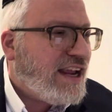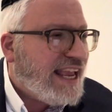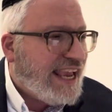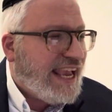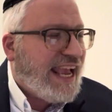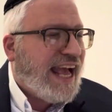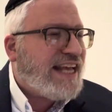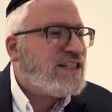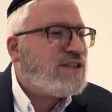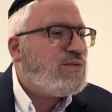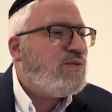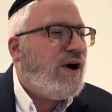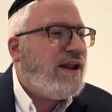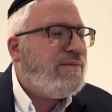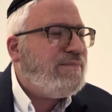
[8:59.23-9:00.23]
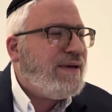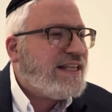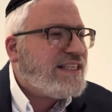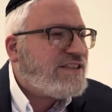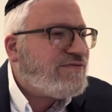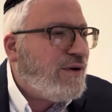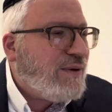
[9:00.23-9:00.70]
He has one
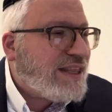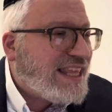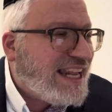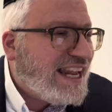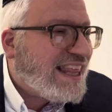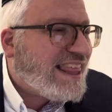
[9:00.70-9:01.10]
mitzvah within a